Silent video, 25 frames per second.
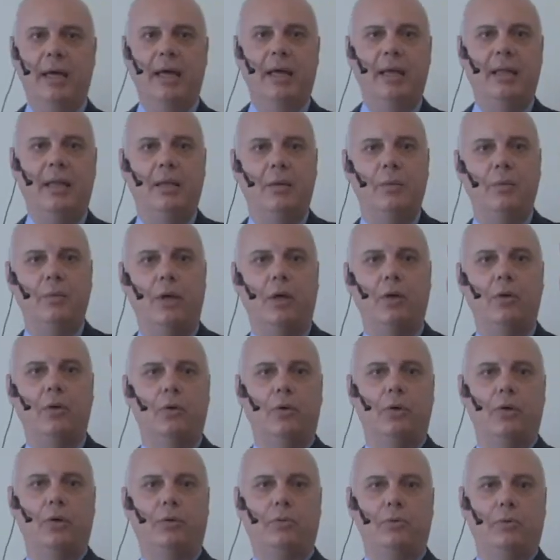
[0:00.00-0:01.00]
and we are
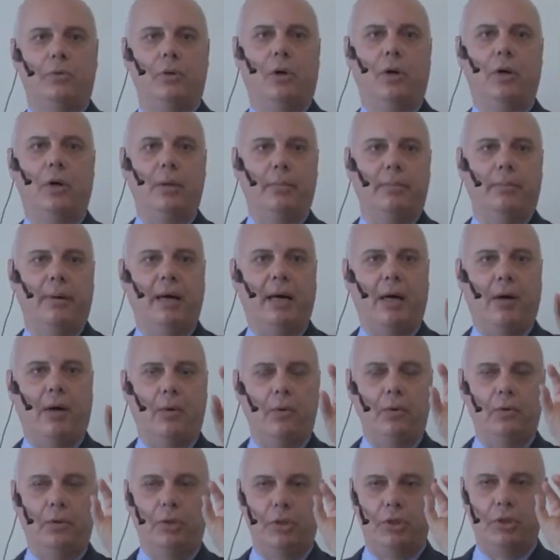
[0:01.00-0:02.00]
going to talk
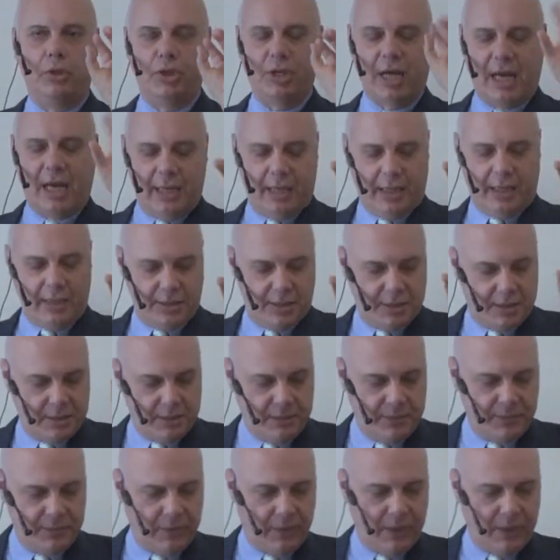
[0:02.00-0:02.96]
about channels.